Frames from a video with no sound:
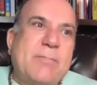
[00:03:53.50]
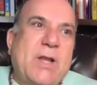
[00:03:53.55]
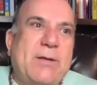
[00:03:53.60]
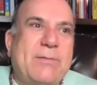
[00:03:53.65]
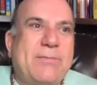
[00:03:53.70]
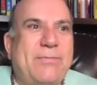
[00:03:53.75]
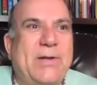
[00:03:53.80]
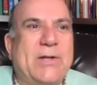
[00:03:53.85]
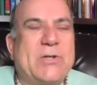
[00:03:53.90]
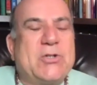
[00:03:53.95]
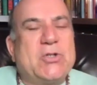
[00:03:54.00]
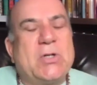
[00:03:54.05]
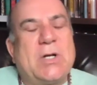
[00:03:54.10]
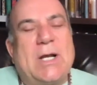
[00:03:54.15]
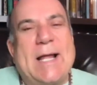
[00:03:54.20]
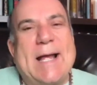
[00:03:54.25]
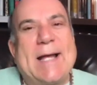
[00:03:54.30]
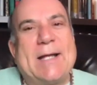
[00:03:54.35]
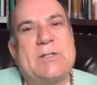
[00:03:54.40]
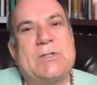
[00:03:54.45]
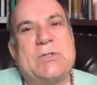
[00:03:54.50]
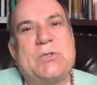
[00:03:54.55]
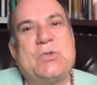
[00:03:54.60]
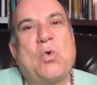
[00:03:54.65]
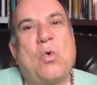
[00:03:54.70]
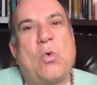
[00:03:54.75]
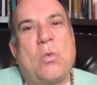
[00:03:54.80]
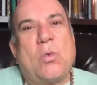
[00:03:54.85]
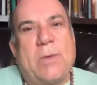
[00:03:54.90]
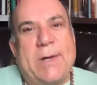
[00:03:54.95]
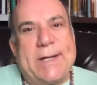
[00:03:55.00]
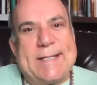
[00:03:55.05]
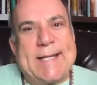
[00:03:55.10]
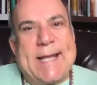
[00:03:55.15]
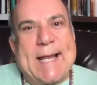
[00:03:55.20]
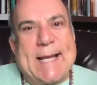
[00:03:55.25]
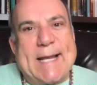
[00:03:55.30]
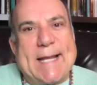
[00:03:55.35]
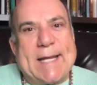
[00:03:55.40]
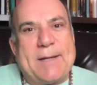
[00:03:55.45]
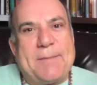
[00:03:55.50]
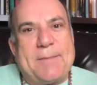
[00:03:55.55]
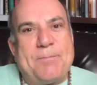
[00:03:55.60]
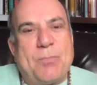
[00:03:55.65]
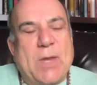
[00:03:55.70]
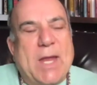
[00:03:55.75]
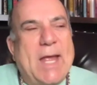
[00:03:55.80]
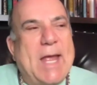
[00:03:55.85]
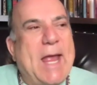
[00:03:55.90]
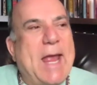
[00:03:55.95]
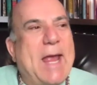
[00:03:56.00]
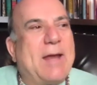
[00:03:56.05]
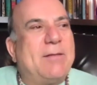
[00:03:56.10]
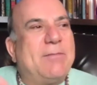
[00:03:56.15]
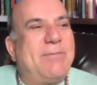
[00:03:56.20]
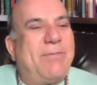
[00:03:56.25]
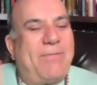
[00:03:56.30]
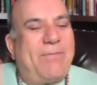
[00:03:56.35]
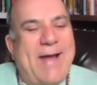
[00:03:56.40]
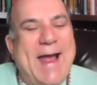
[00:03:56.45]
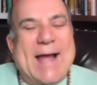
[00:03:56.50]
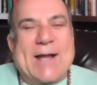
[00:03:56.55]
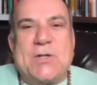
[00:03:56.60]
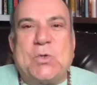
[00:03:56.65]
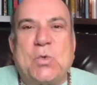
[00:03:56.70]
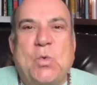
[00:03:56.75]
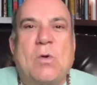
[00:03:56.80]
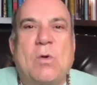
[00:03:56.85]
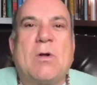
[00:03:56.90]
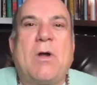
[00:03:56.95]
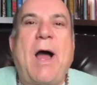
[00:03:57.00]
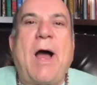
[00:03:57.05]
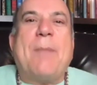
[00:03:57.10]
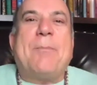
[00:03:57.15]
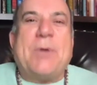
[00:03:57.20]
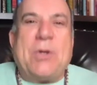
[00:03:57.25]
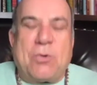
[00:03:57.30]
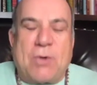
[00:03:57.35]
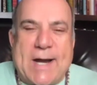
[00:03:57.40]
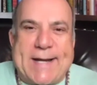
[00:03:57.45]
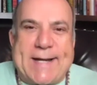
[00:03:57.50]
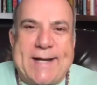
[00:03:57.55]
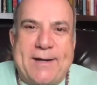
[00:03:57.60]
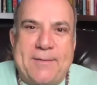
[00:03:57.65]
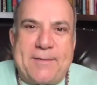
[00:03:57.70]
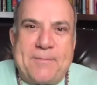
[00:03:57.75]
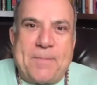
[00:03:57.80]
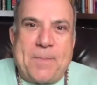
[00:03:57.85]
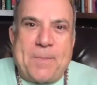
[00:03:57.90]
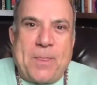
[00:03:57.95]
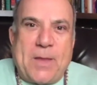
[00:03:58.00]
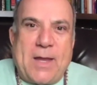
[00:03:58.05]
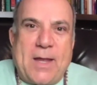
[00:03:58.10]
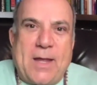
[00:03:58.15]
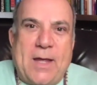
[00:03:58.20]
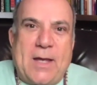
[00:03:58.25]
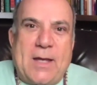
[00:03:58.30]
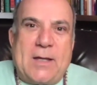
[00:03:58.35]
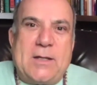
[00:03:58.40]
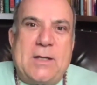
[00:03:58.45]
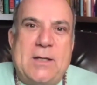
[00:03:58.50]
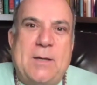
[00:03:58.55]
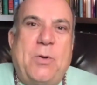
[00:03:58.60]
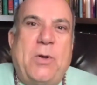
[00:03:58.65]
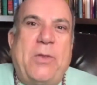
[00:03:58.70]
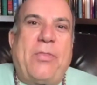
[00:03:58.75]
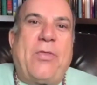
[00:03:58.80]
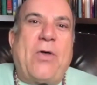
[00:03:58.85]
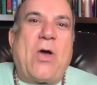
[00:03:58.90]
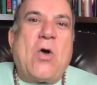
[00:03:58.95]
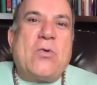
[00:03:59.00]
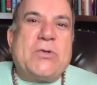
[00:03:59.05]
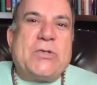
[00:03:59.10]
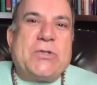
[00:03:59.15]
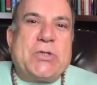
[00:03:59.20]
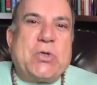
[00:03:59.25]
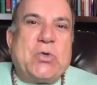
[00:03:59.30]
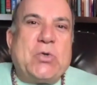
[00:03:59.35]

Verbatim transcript: fictionalized storytelling and factual copywriting. Right. You put those two